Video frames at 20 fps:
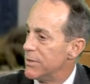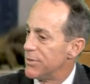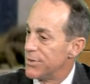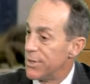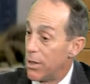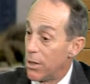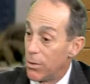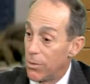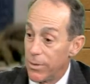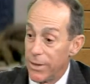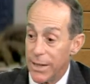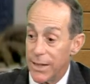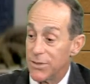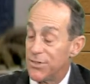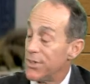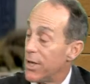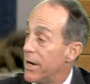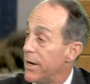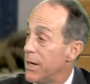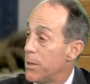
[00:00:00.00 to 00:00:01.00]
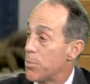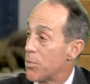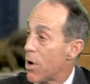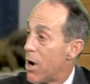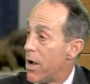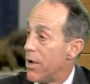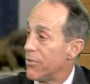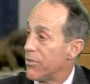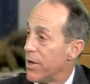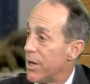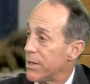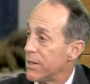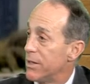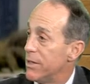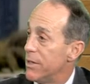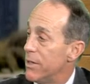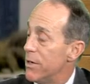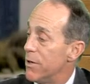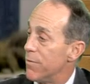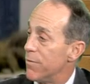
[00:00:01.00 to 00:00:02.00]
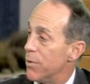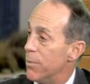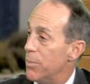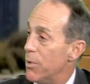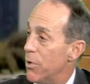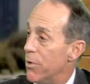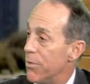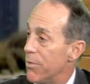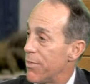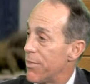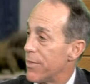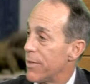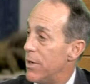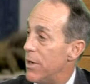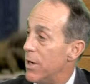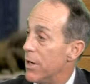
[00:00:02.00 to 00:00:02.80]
So exciting project for both